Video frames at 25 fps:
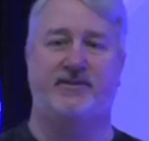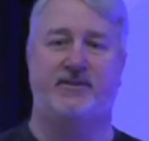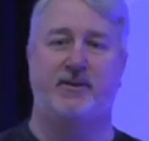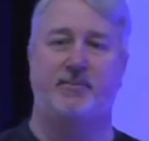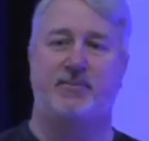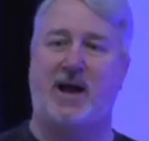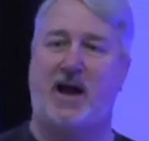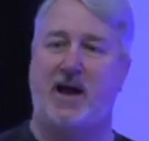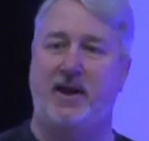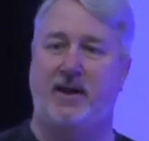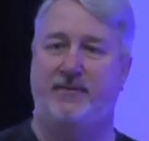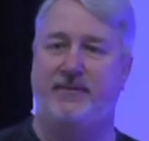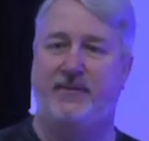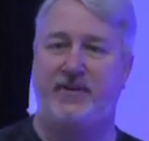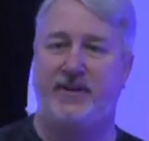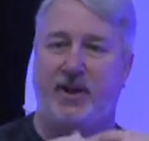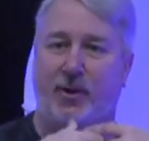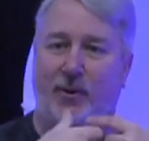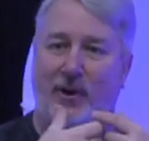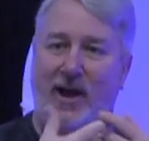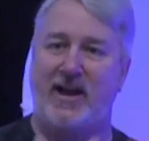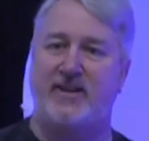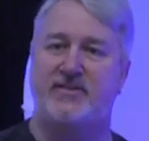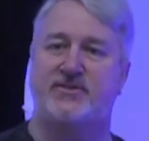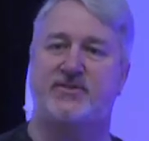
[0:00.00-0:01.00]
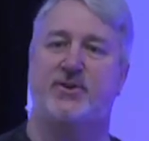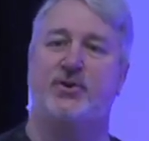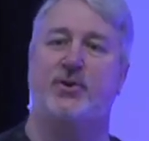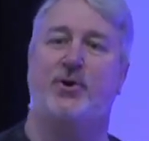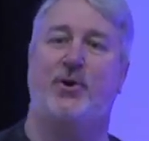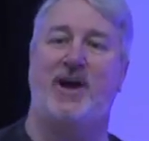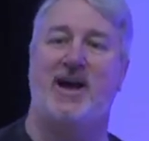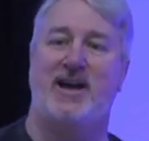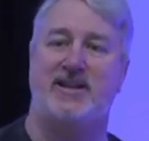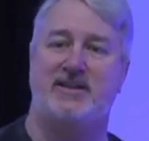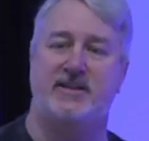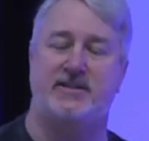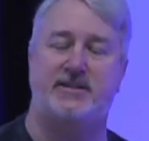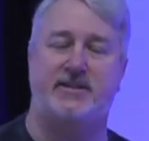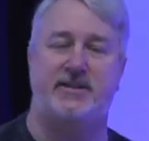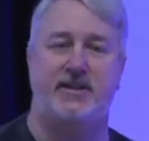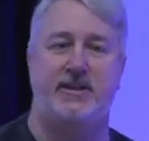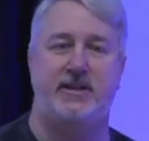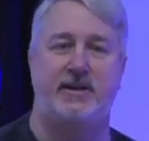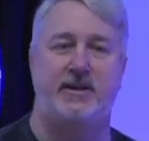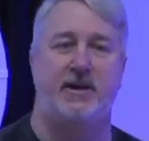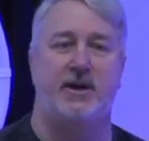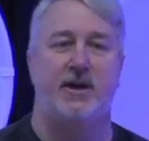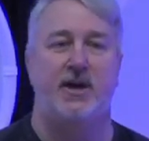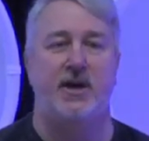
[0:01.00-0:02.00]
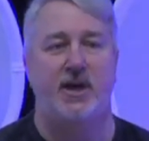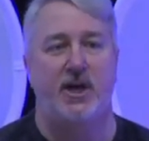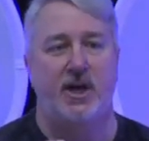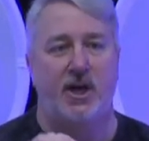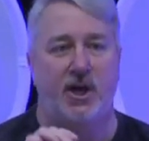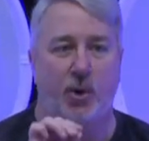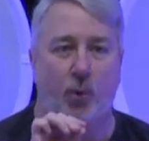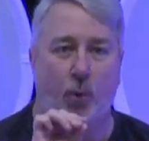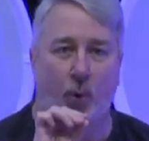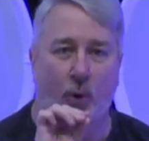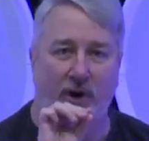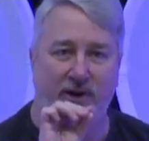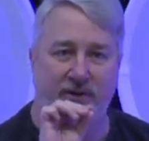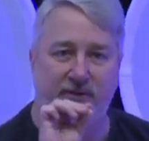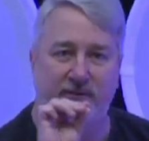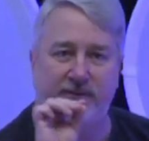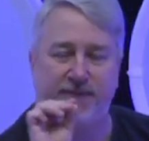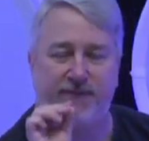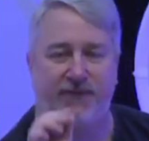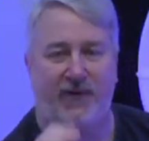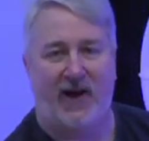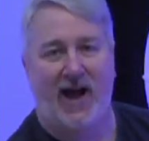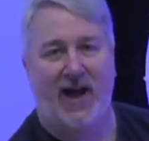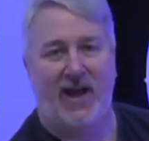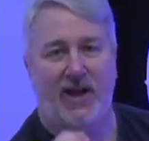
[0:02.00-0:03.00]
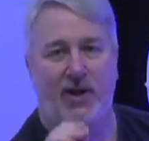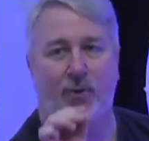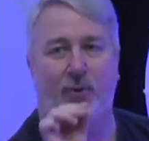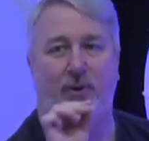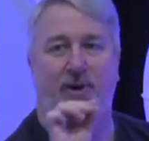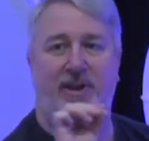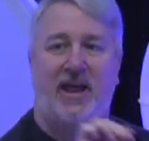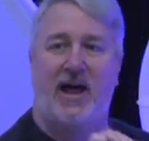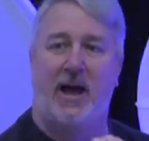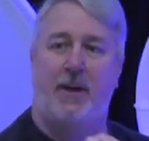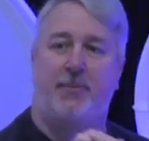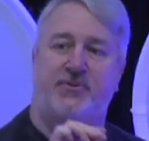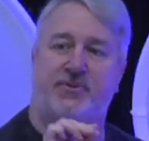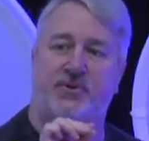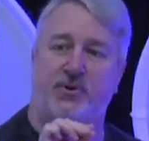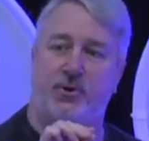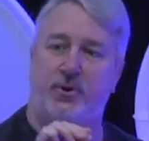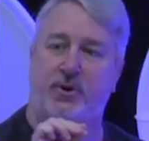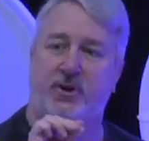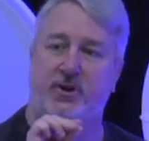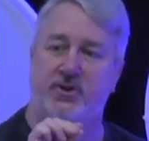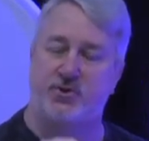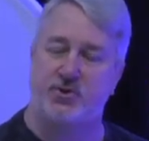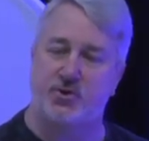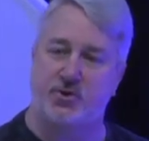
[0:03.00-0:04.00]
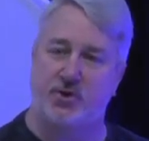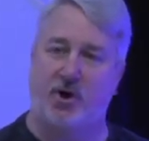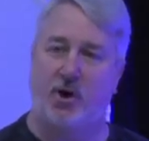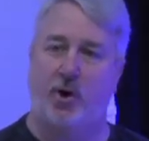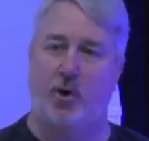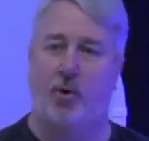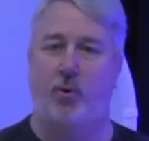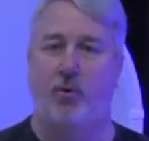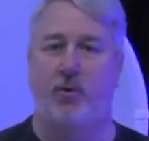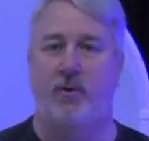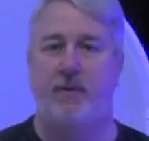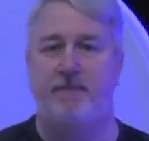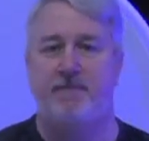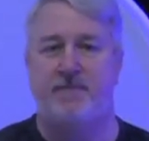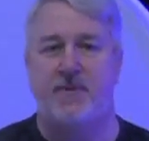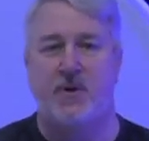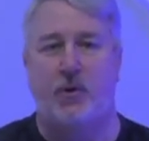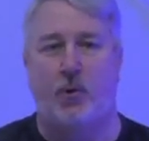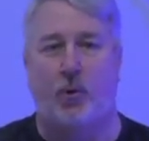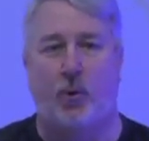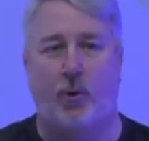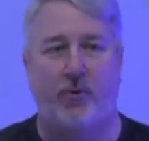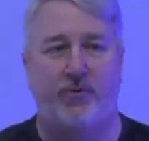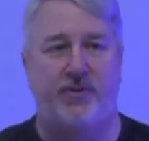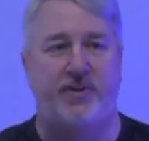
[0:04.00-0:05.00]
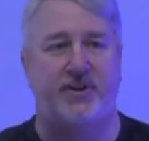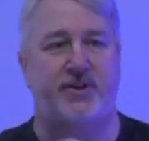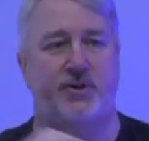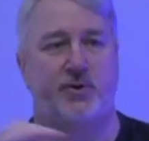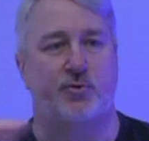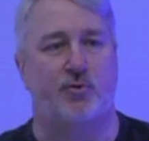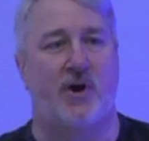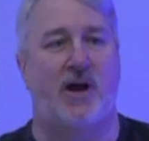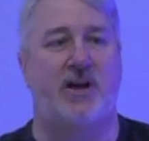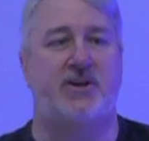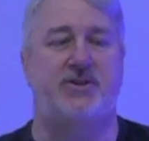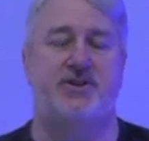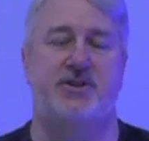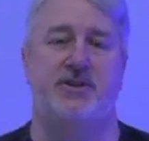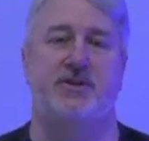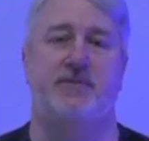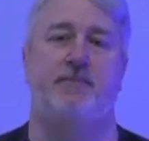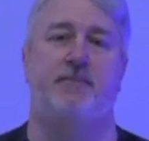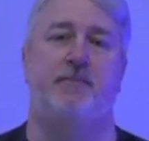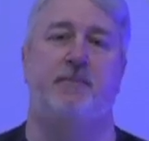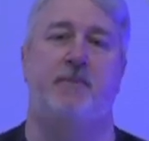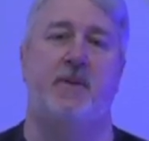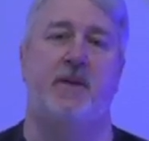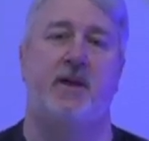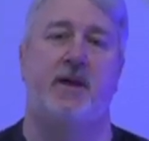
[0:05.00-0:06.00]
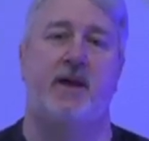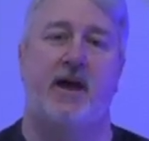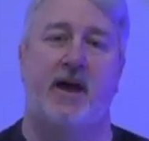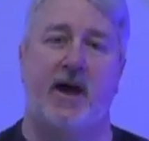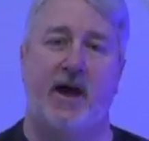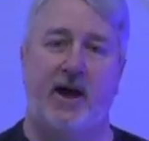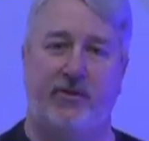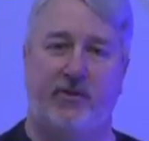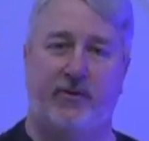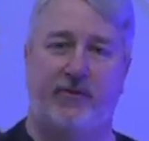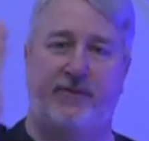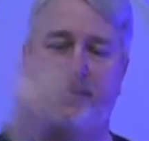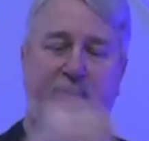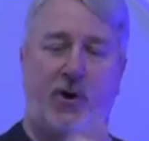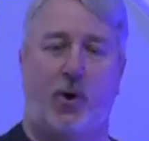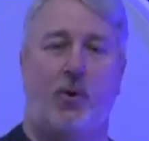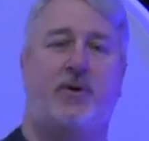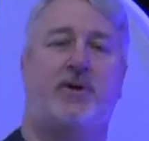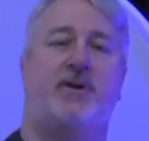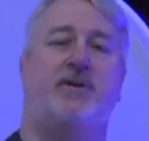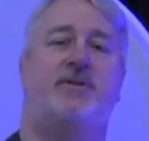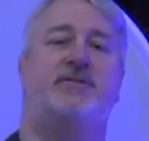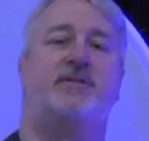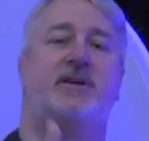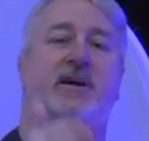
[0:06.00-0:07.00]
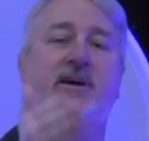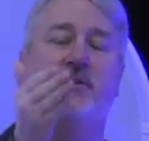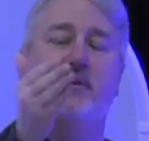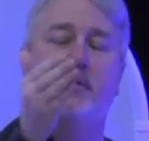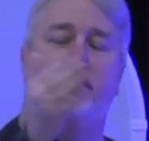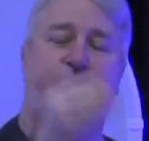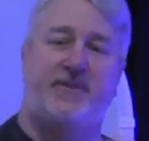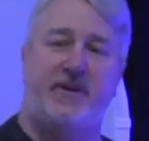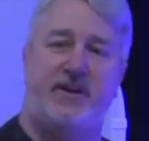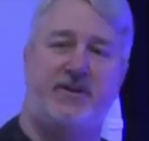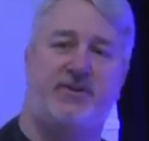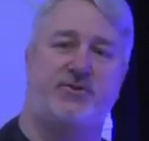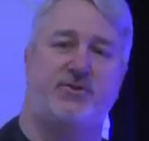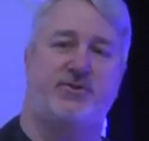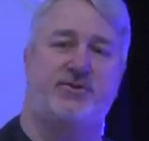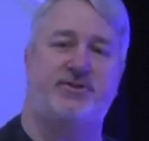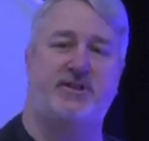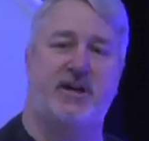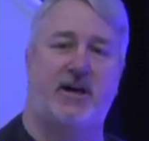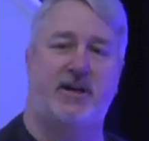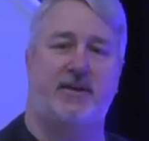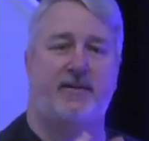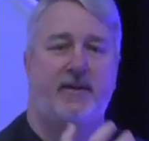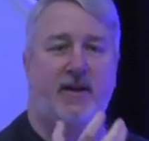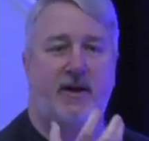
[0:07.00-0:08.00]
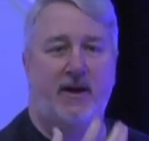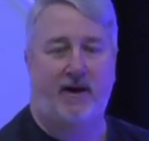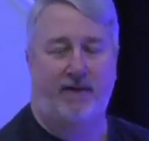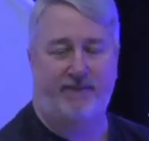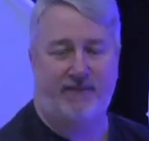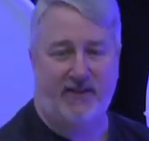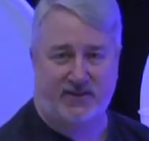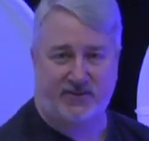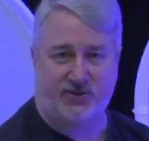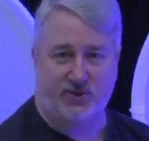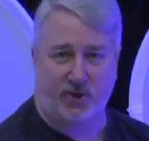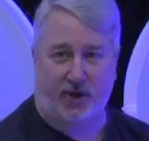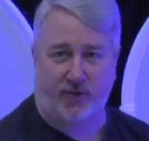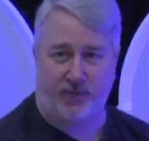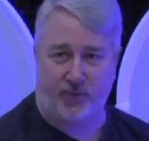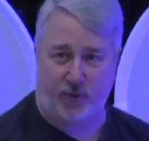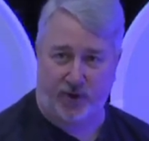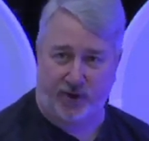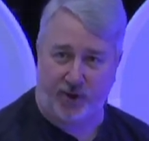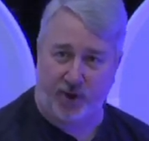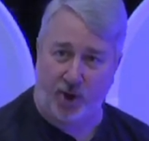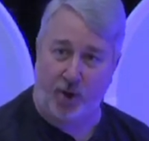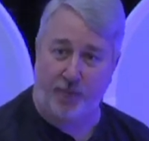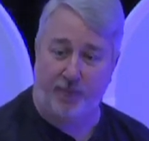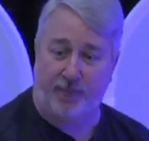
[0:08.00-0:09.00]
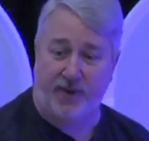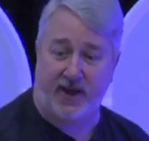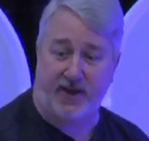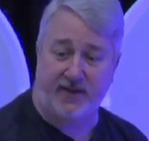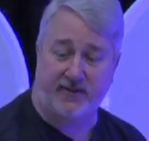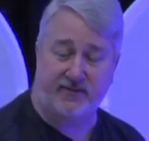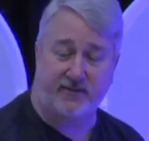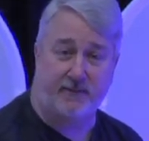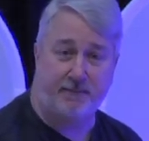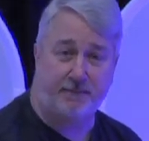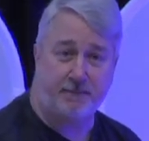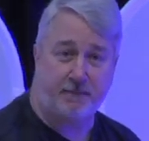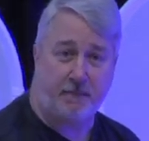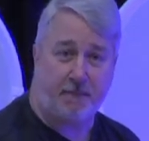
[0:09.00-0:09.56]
some kind of you know, external entity who want final and absolute control on the direction and the focus and the feature set of that software code base.